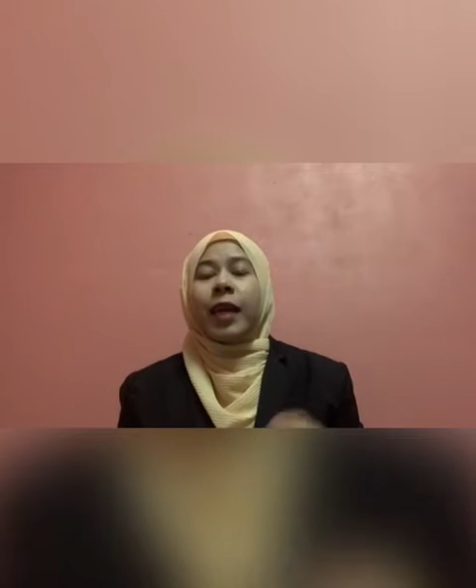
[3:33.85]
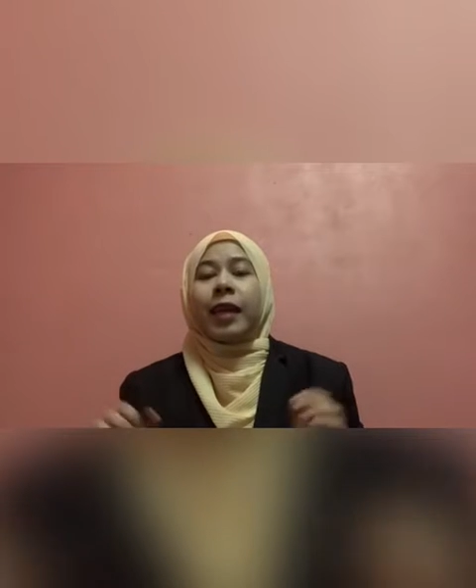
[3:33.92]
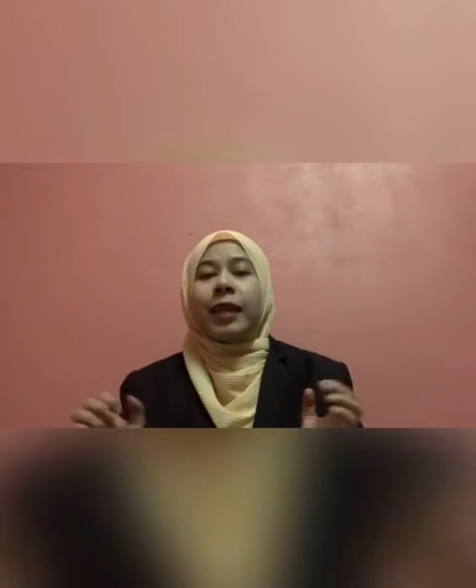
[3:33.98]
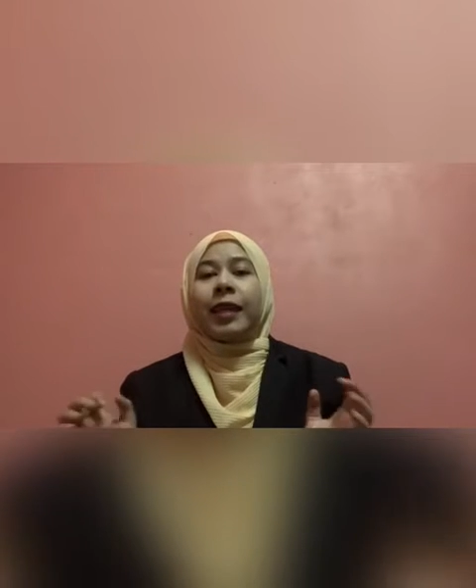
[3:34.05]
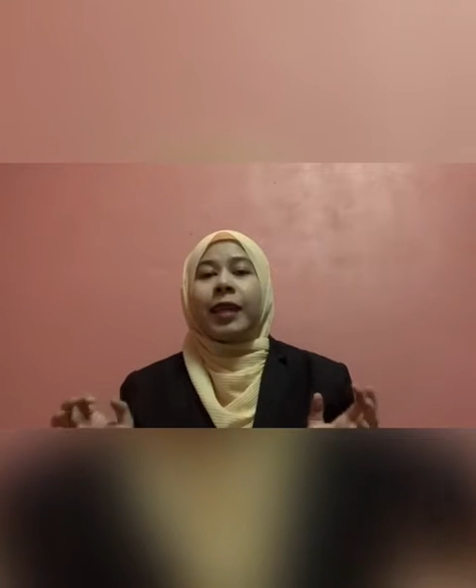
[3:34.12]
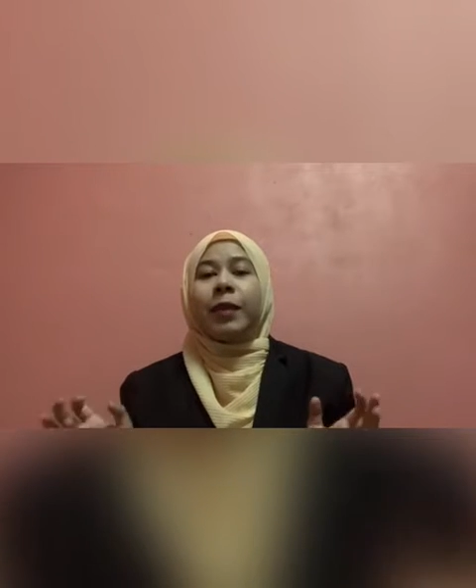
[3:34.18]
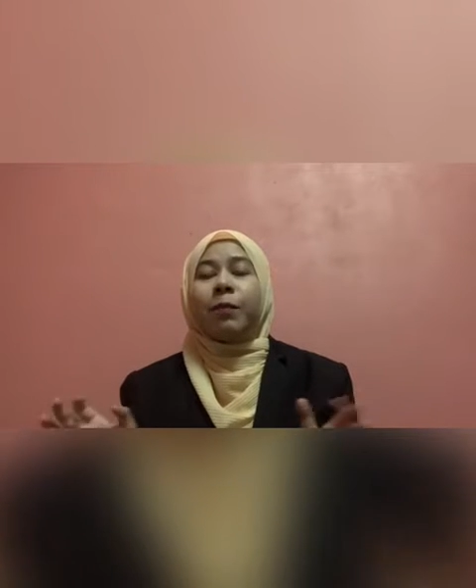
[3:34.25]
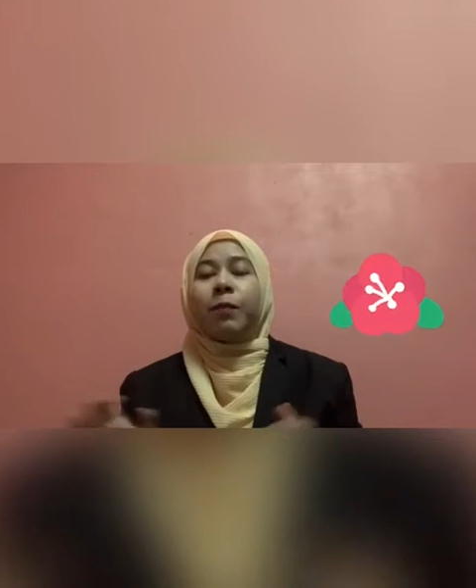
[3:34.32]

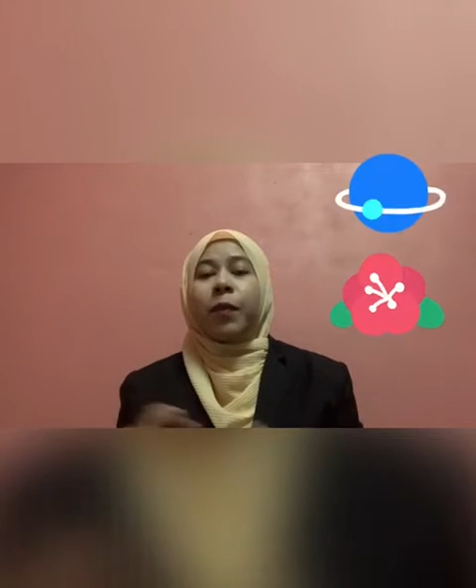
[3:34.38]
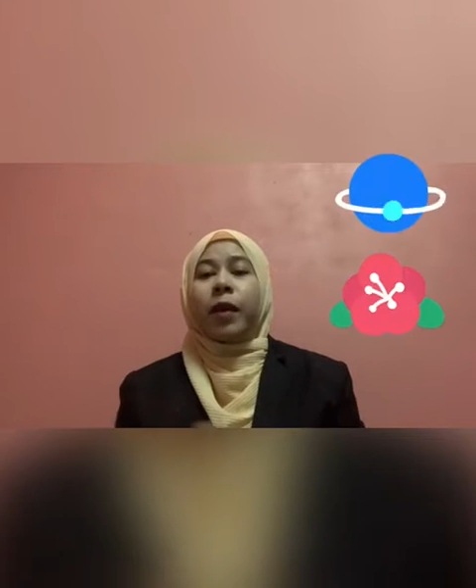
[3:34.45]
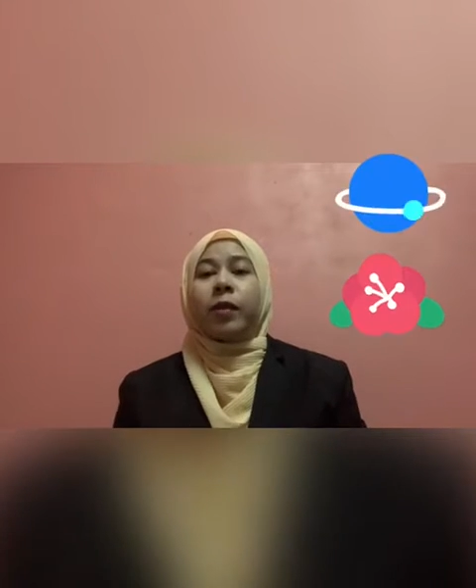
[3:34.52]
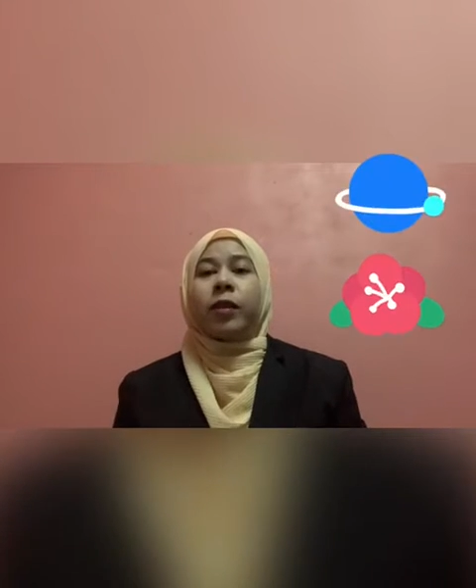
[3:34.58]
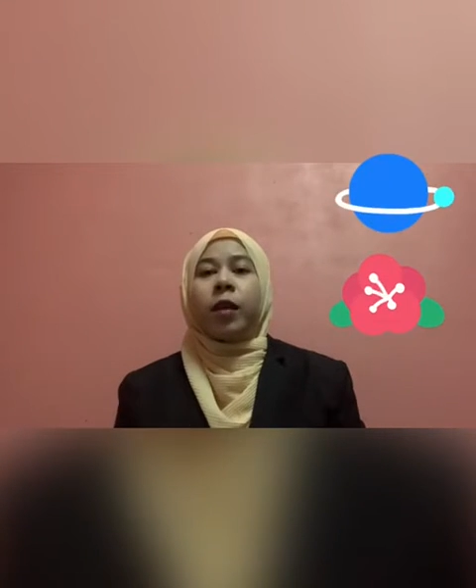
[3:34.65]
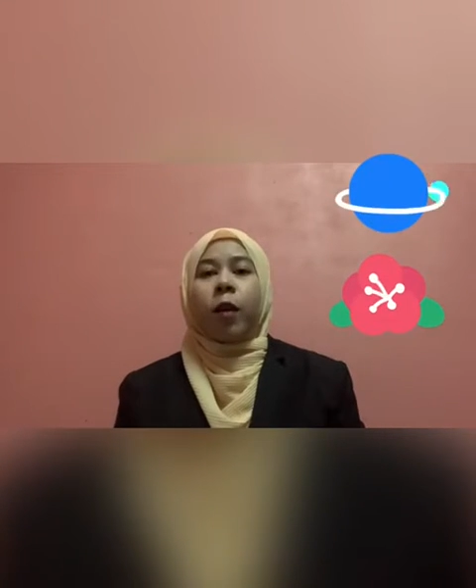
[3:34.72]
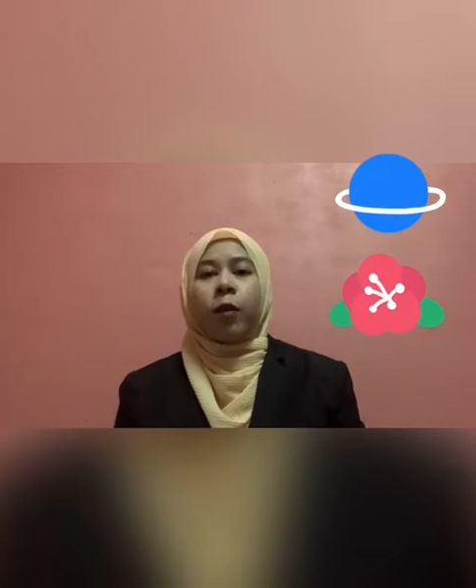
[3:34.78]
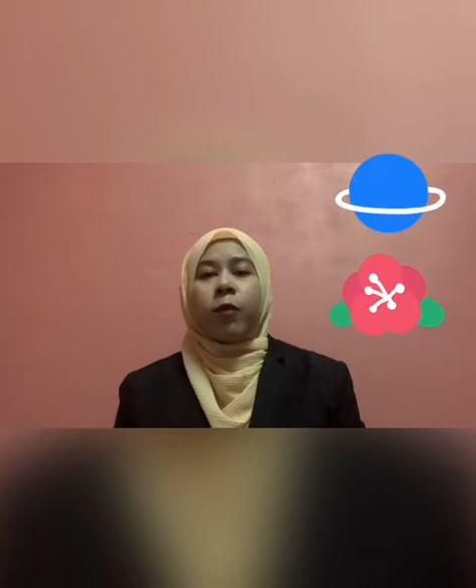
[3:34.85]
the impacts
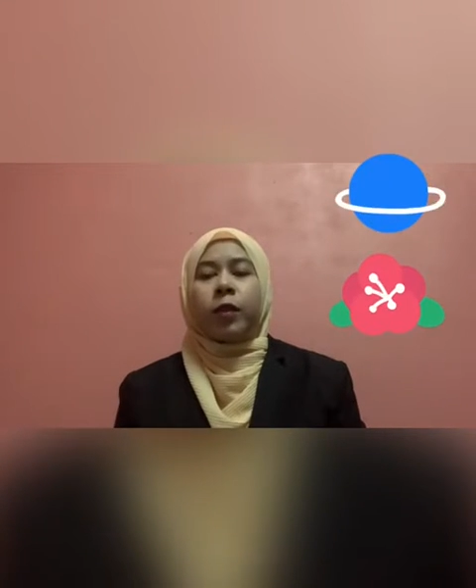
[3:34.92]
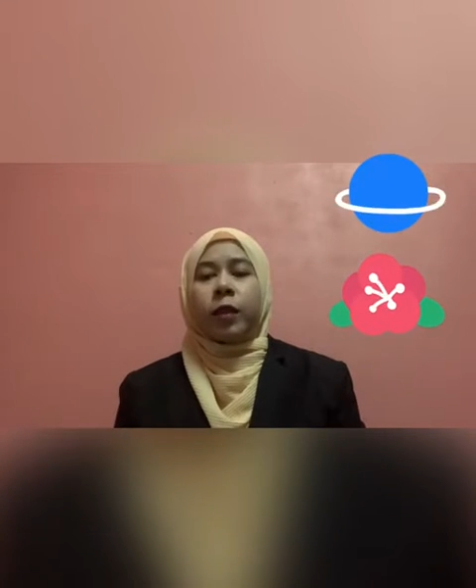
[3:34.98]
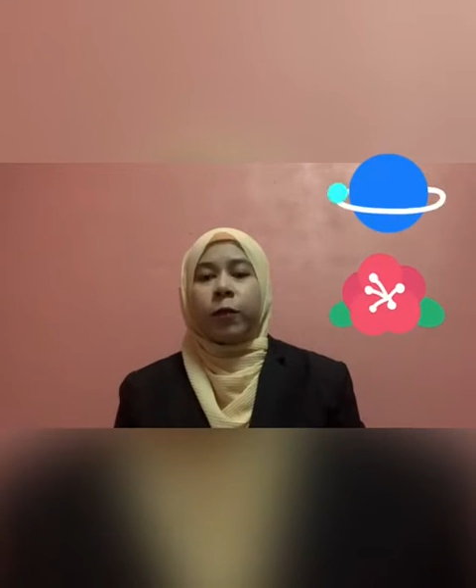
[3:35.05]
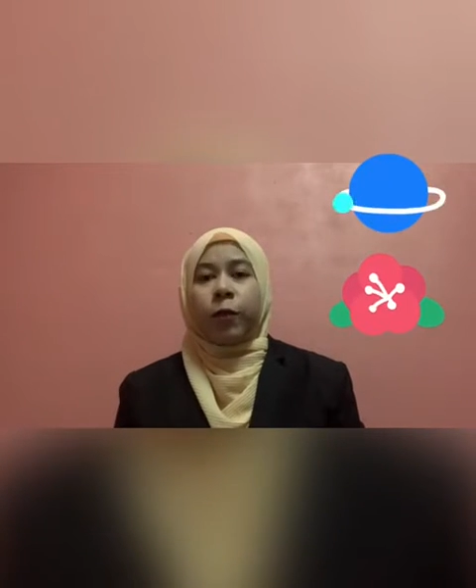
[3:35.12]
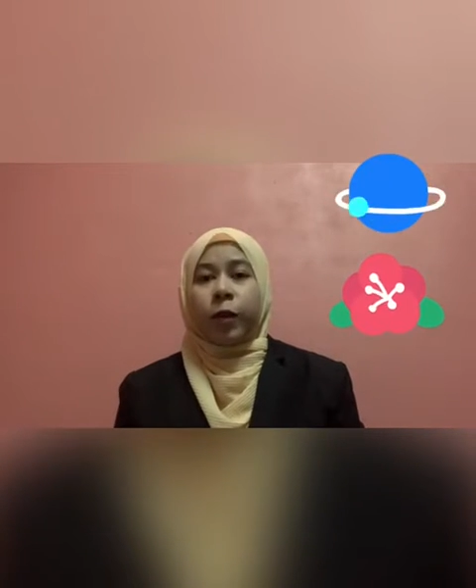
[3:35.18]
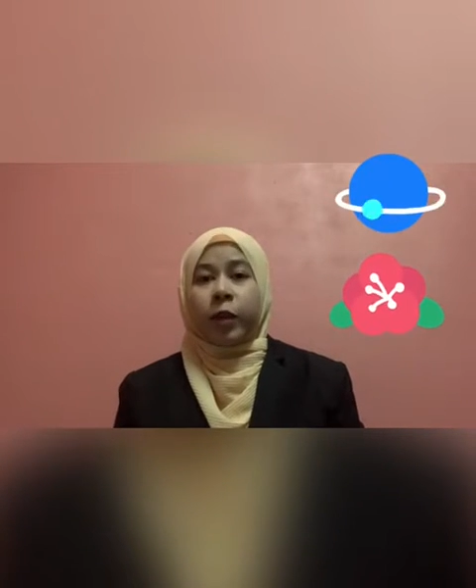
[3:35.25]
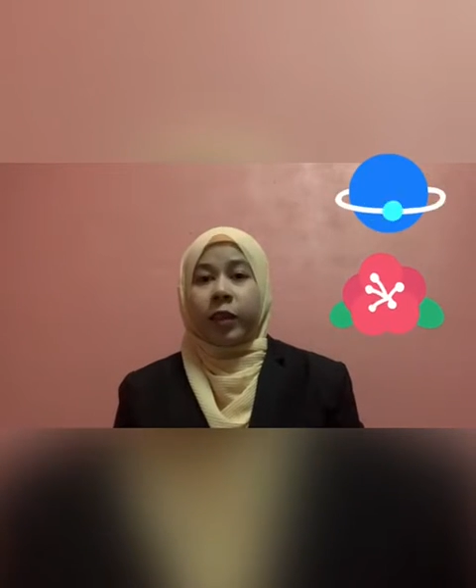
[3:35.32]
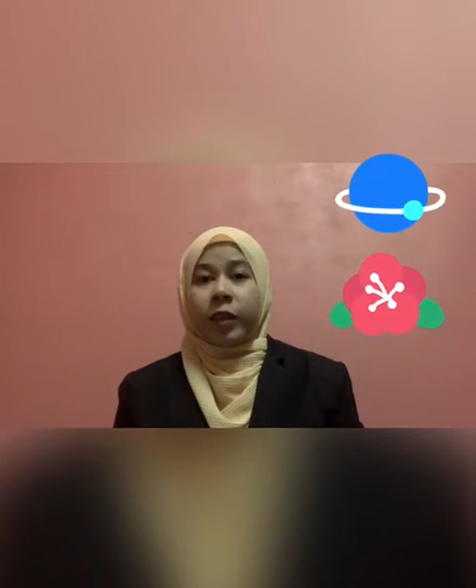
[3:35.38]
of
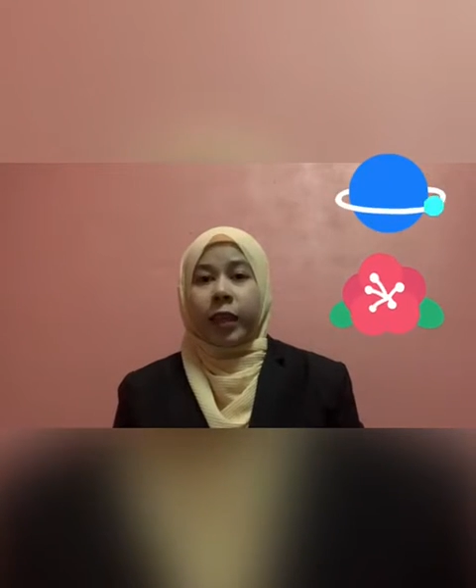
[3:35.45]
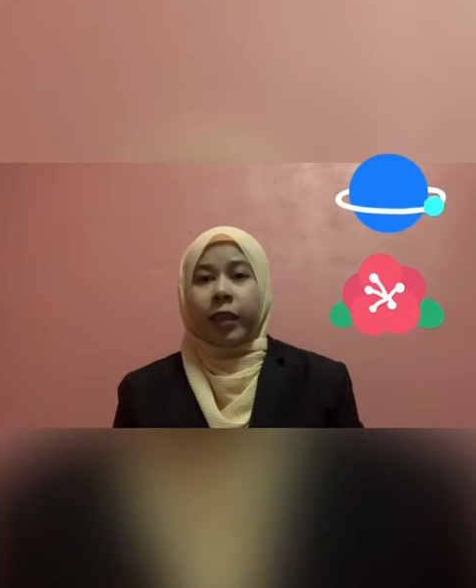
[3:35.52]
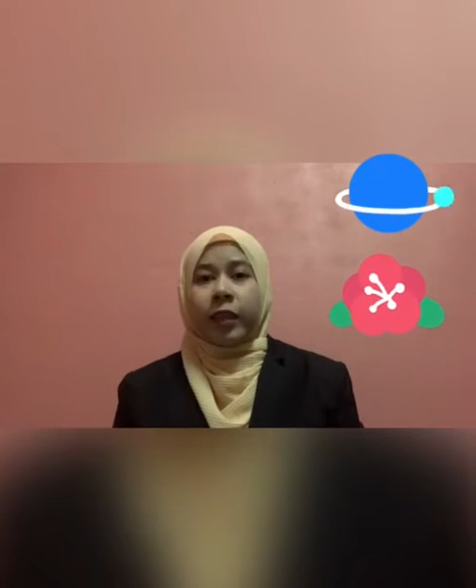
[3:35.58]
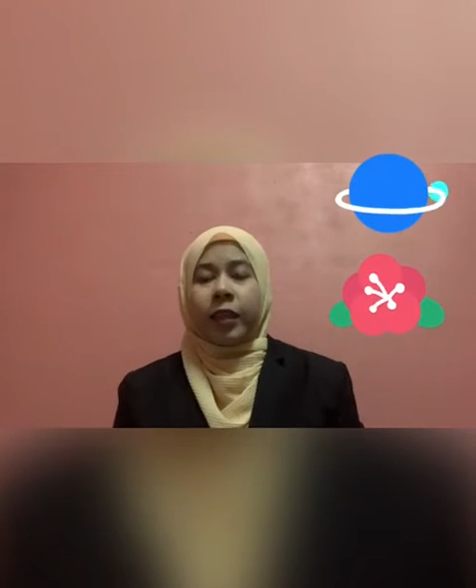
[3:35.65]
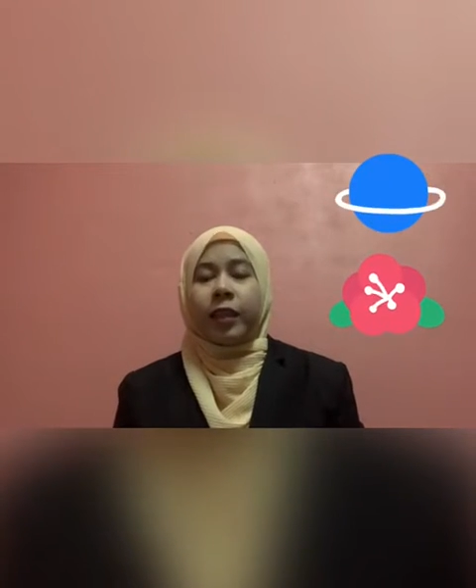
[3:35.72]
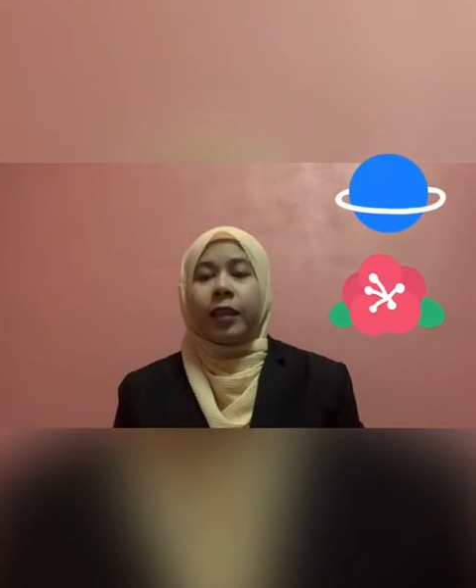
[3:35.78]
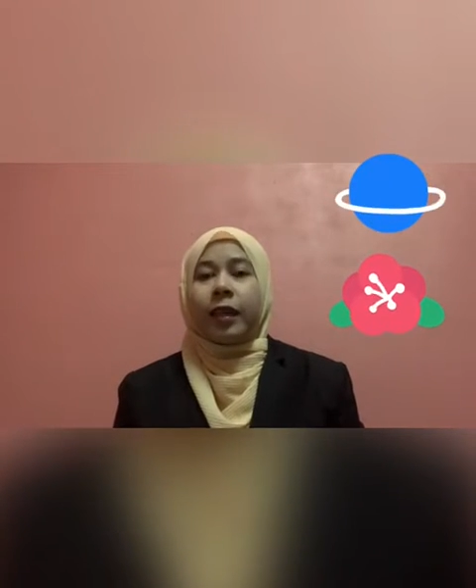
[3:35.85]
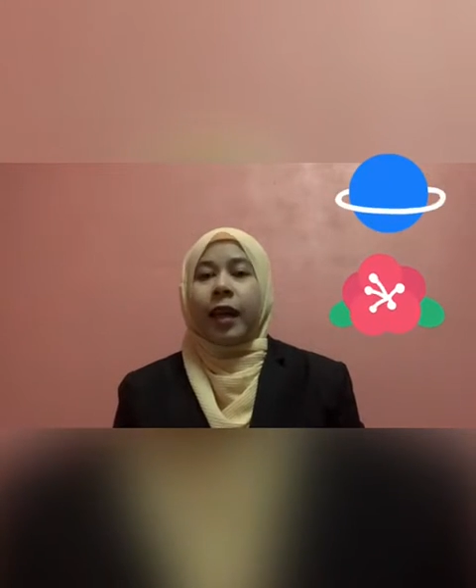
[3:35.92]
deforestation.